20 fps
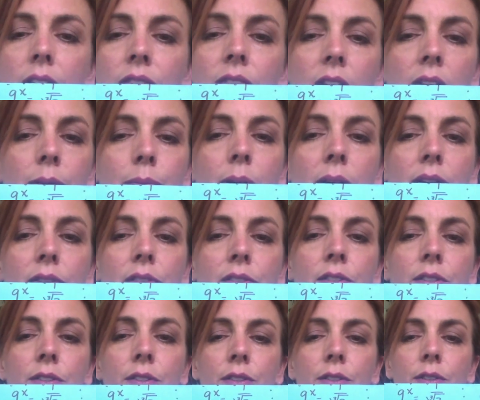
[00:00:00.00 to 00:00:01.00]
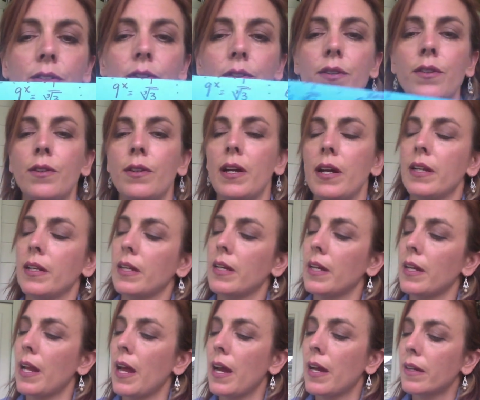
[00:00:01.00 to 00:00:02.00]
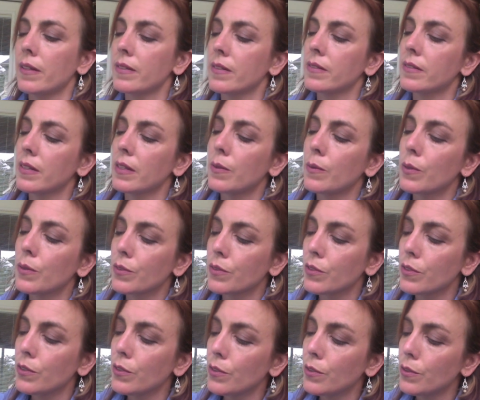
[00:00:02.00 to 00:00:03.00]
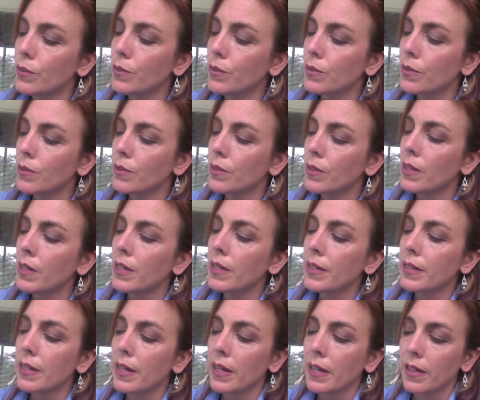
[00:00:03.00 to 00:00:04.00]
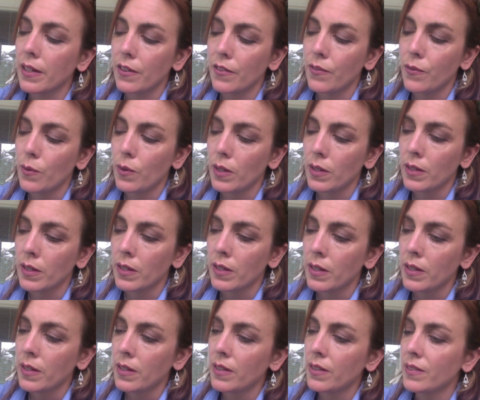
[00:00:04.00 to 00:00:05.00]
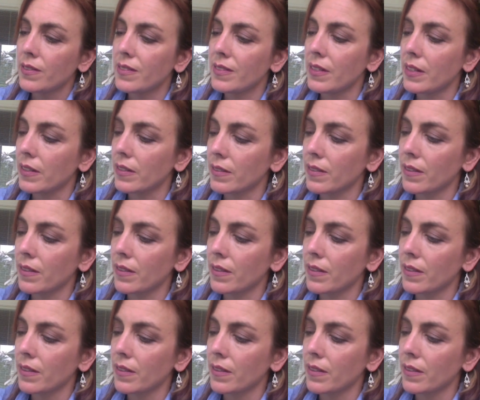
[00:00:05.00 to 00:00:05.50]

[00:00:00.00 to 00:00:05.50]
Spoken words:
divide by 2 and get x is equal to negative 1/6.